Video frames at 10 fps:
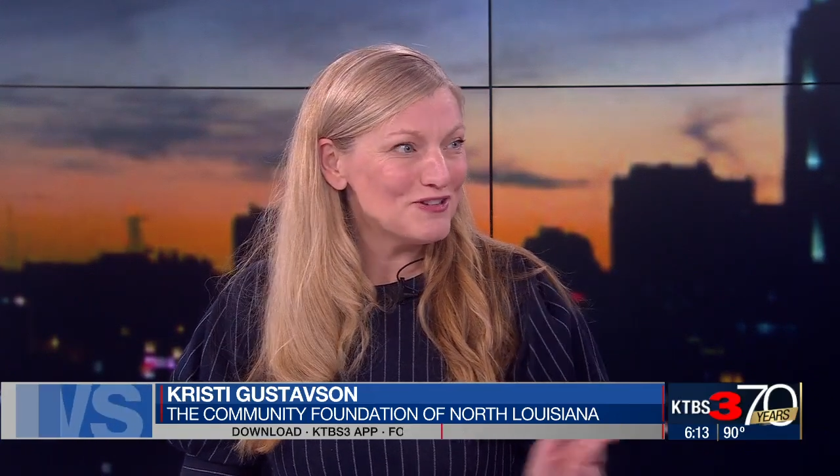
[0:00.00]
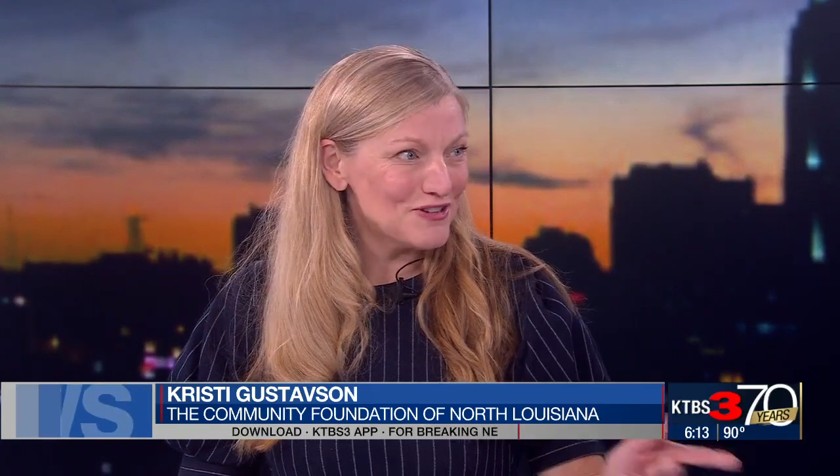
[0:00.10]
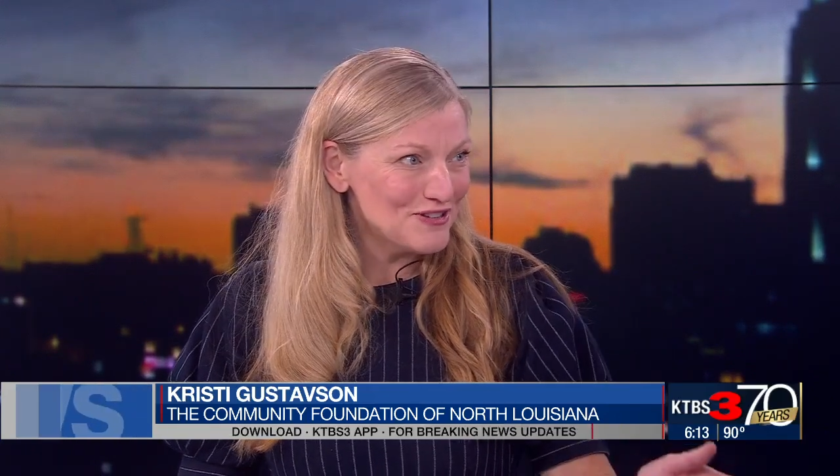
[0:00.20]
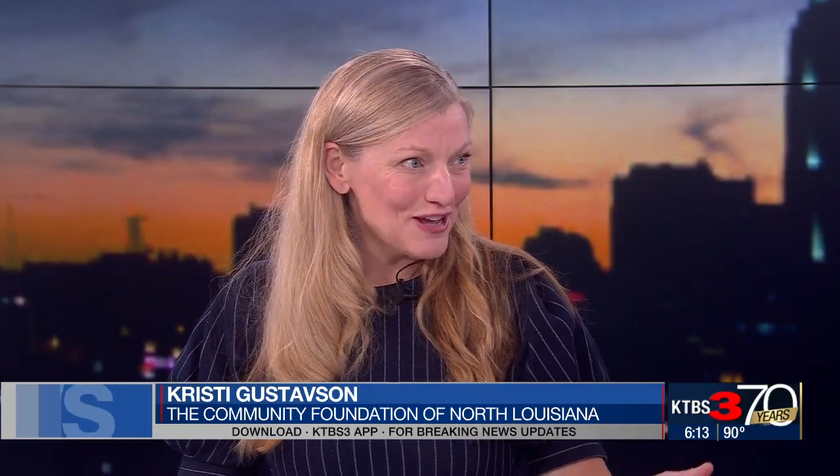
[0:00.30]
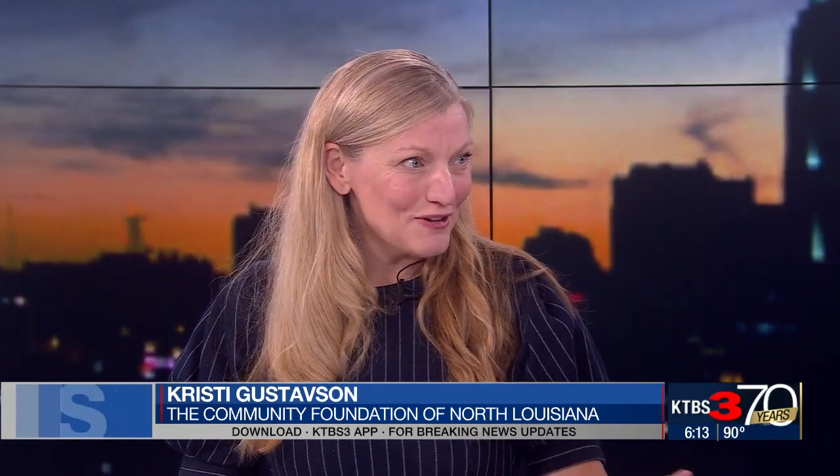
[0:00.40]

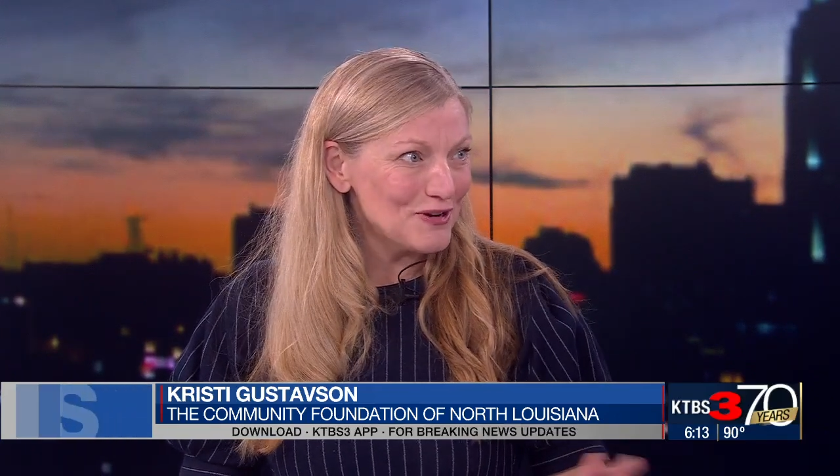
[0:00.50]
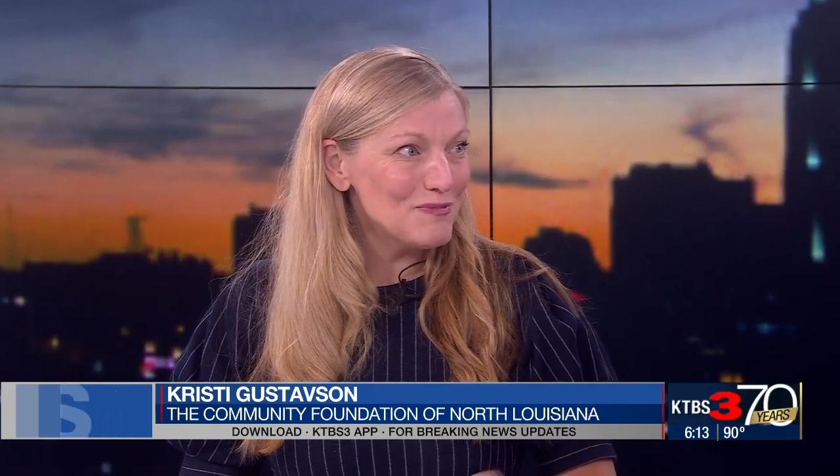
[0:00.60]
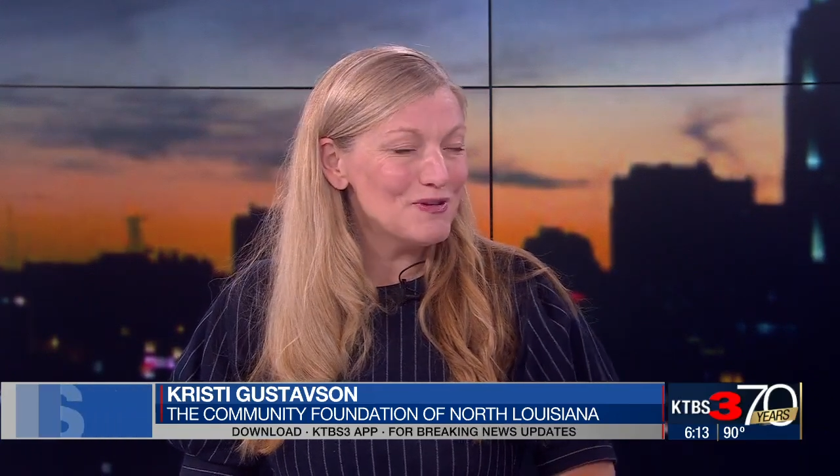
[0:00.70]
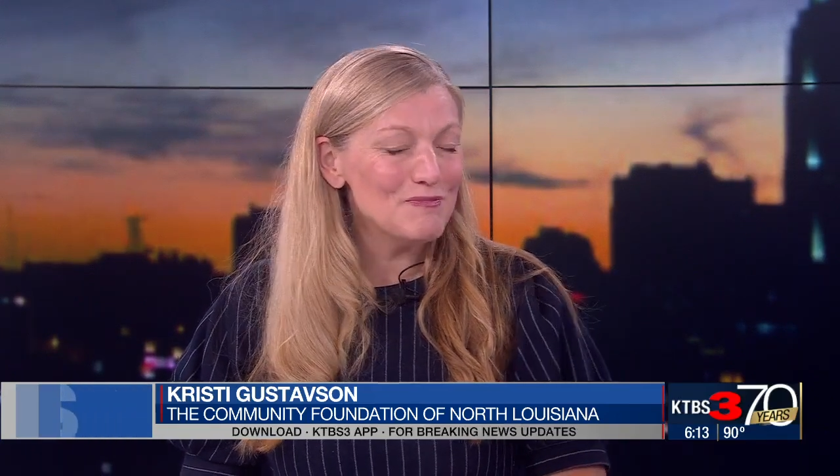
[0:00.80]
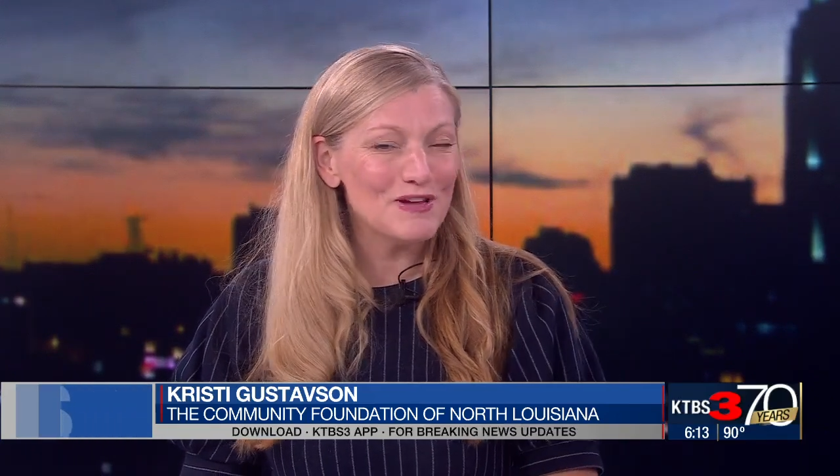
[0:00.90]
just that
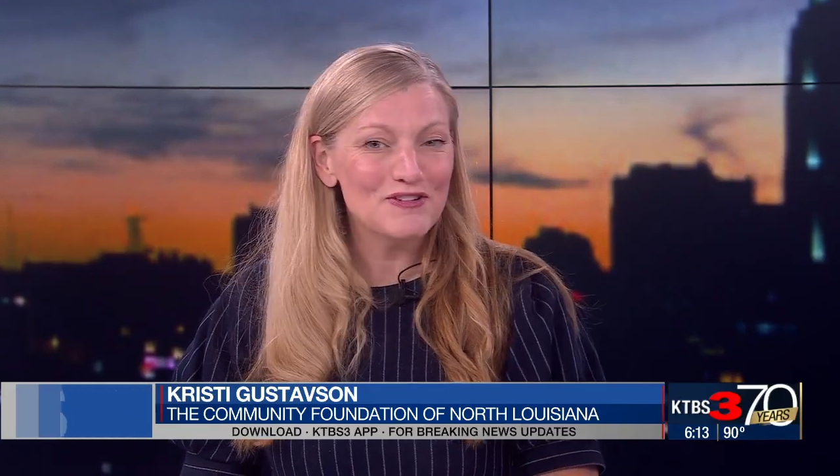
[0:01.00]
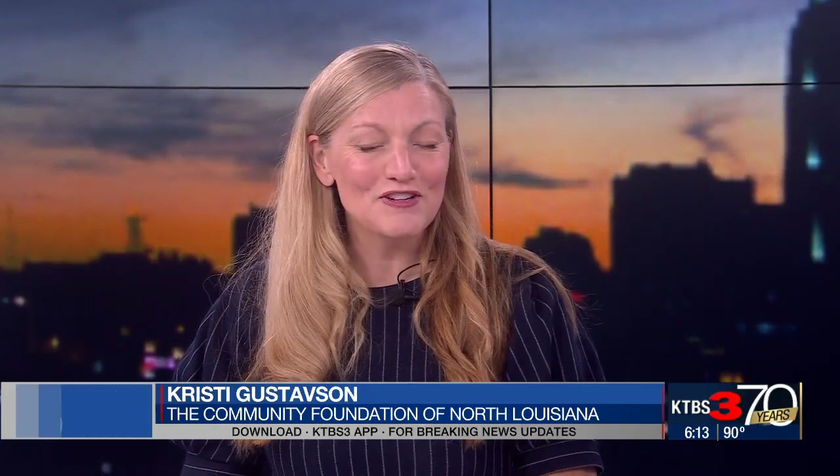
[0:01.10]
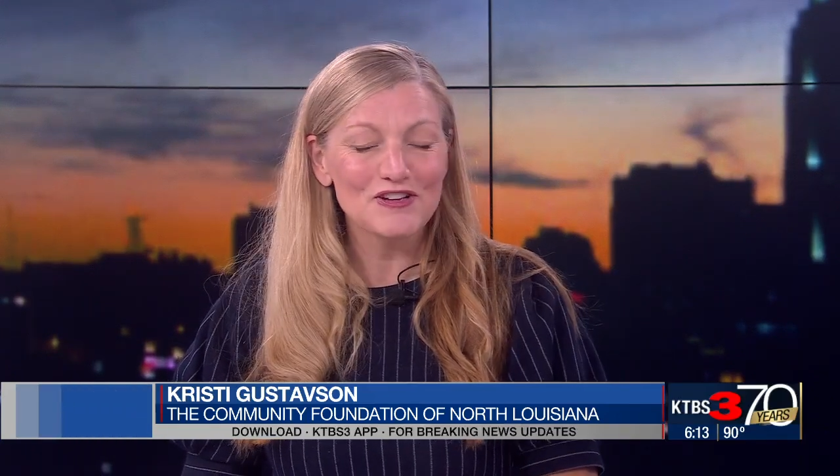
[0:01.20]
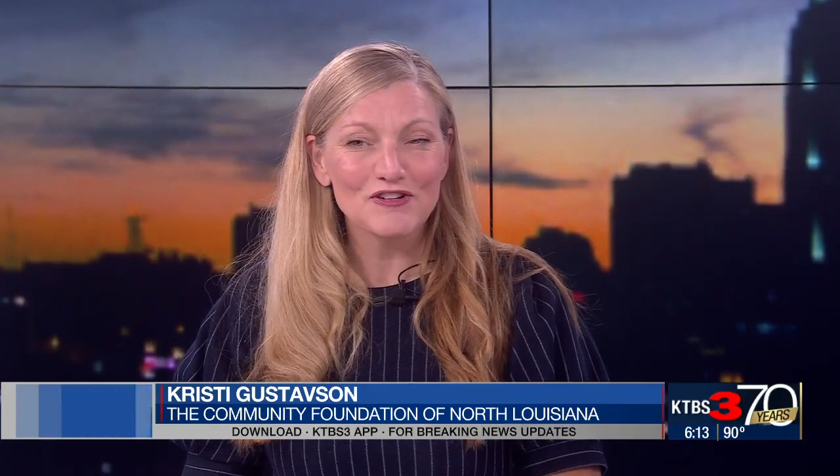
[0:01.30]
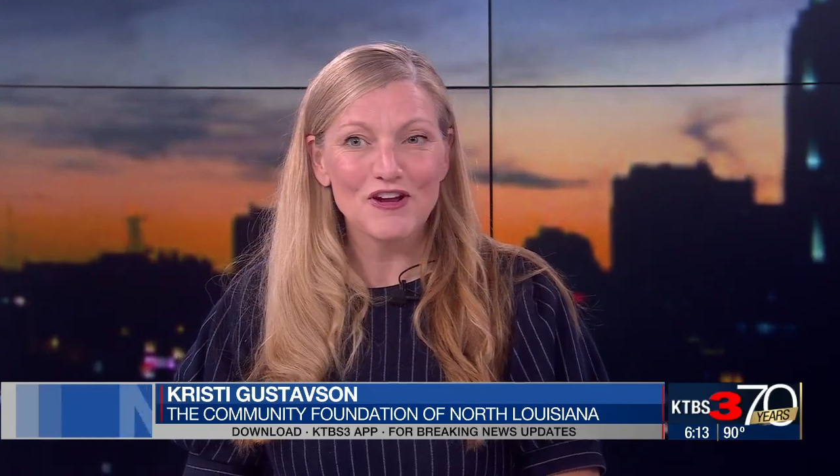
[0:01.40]
group you
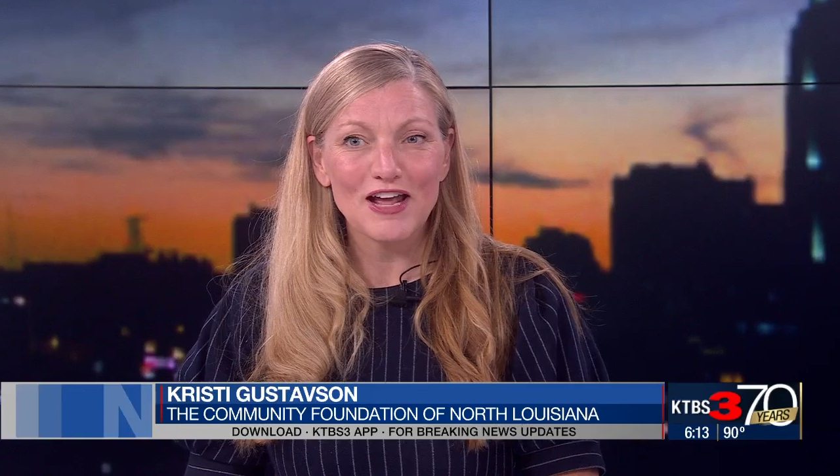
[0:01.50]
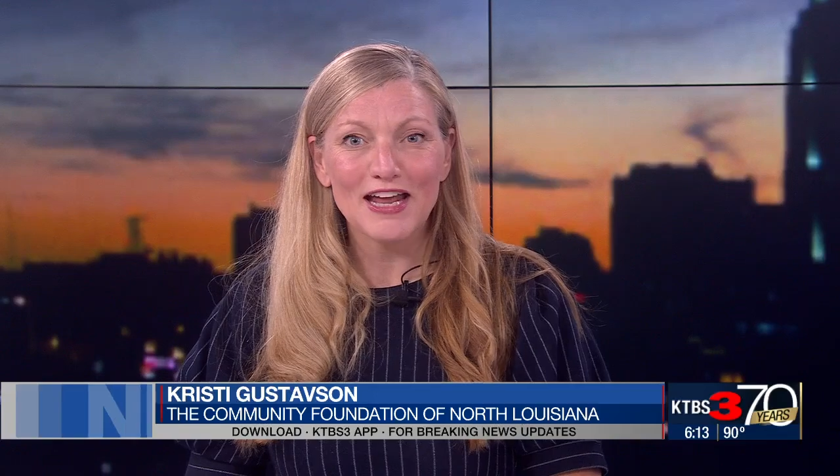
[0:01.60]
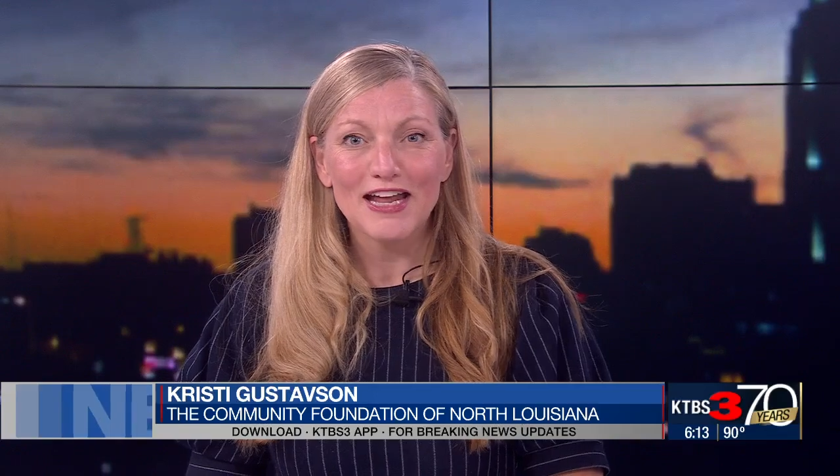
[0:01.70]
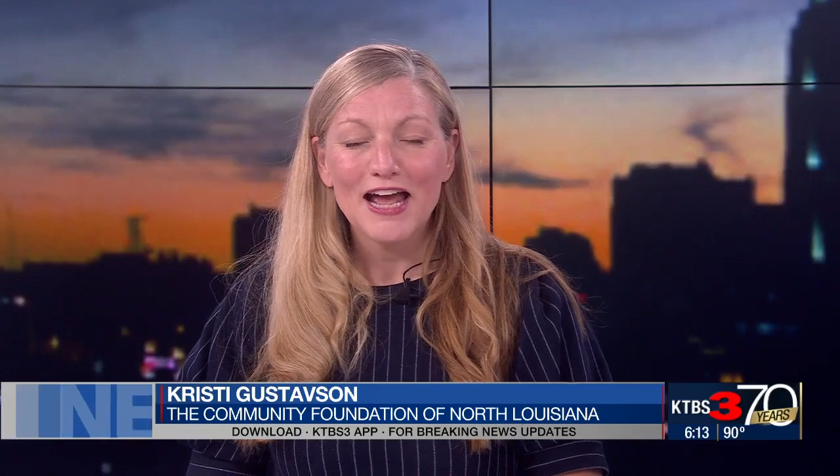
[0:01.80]
mentioned, Johnette,